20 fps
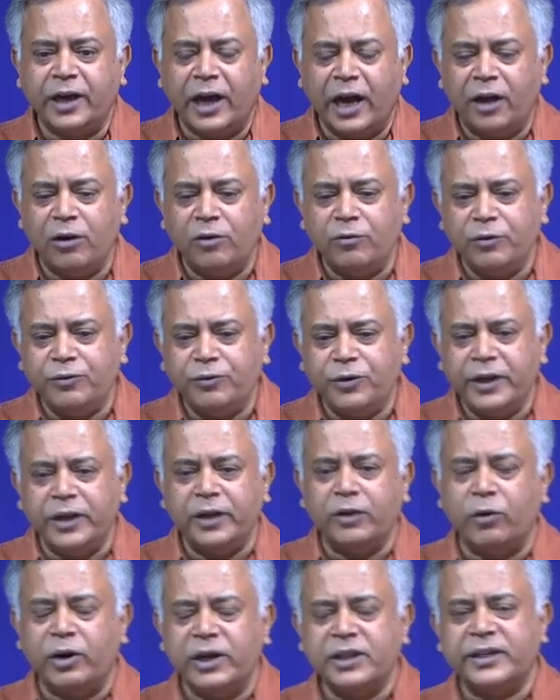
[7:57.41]
I will be
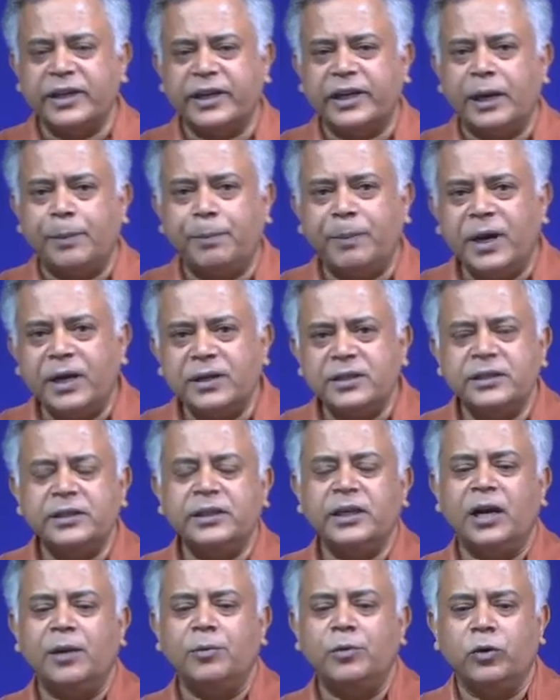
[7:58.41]
feeding, what is the
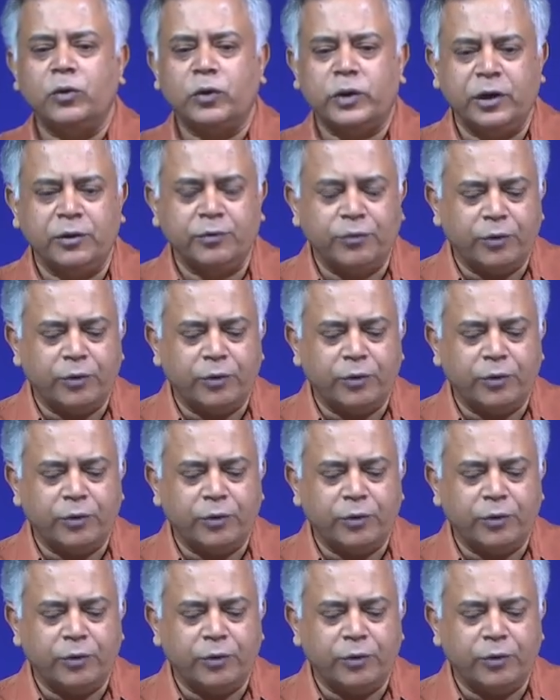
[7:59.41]
capacity I am looking